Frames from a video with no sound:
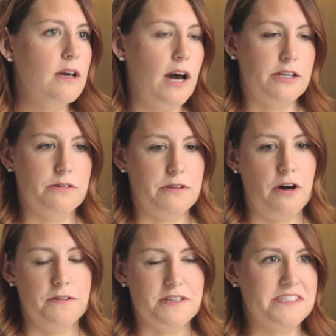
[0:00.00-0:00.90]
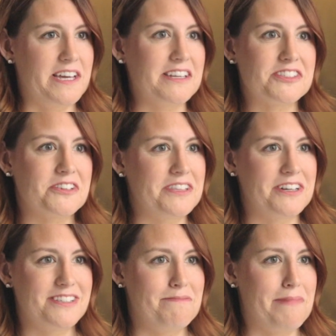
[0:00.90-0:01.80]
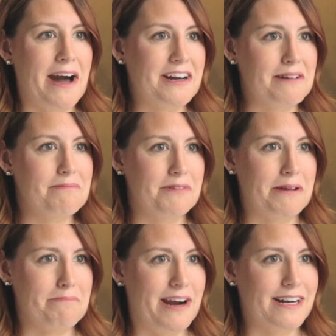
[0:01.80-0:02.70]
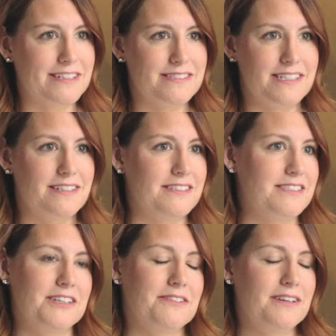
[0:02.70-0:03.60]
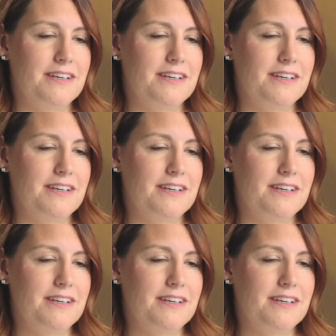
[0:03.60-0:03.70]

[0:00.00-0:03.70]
I know that all the studies are there to back up what I'm practicing, and so